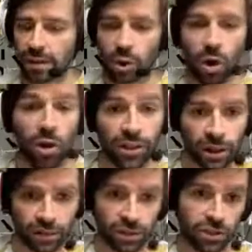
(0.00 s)
your jammer, for
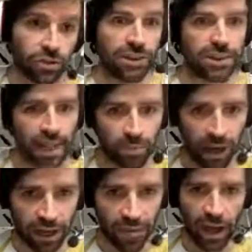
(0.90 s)
example, call it off
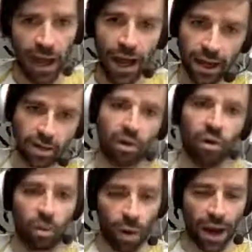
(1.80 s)
as soon as they break the
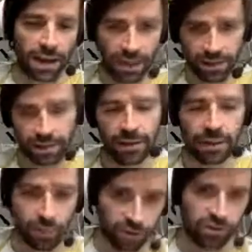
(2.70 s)
pack, or
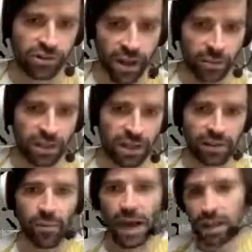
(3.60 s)
waiting until the
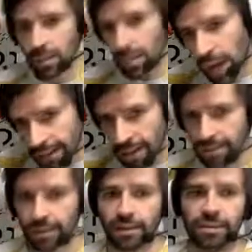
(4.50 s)
opposing jammer hits the
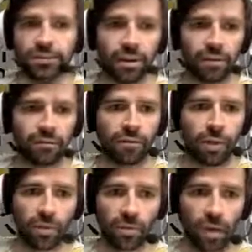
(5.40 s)
back of the pack. That's
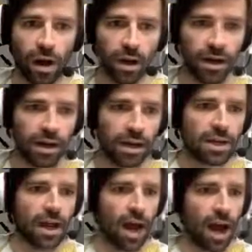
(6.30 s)
another straightforward
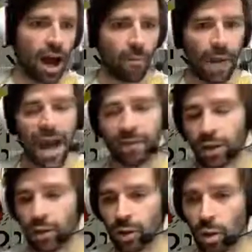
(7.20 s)
one.
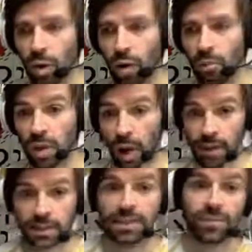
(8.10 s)
Having
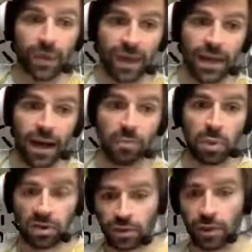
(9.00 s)
your blockers
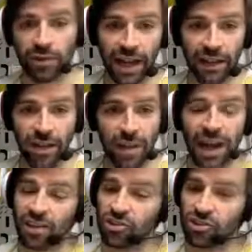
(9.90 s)
speed up or
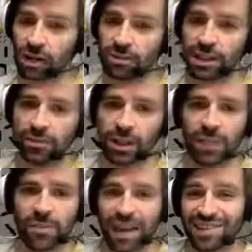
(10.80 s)
slow down the pack.
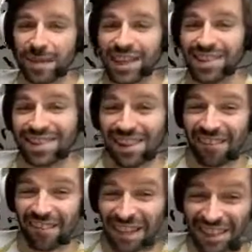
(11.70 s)
Generally, when the
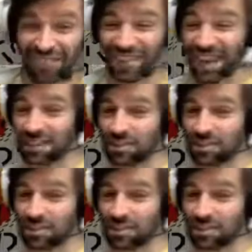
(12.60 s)
pack speed is either